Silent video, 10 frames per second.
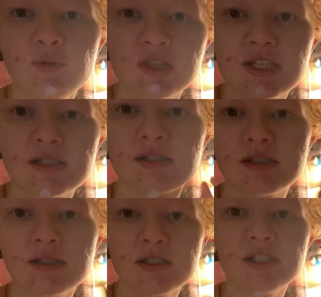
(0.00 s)
with
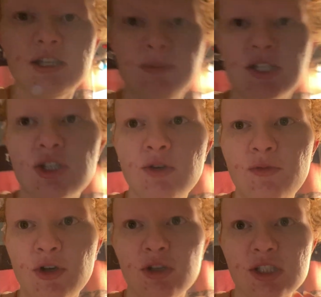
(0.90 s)
this sleep issue
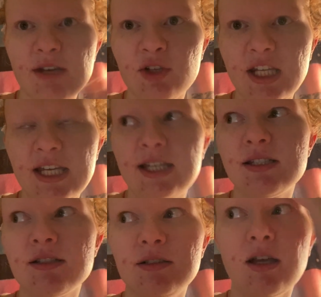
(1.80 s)
for several
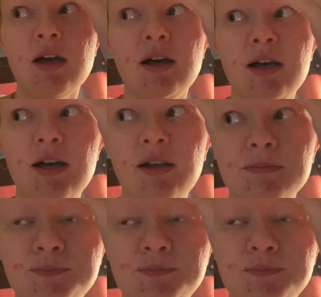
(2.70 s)
days now,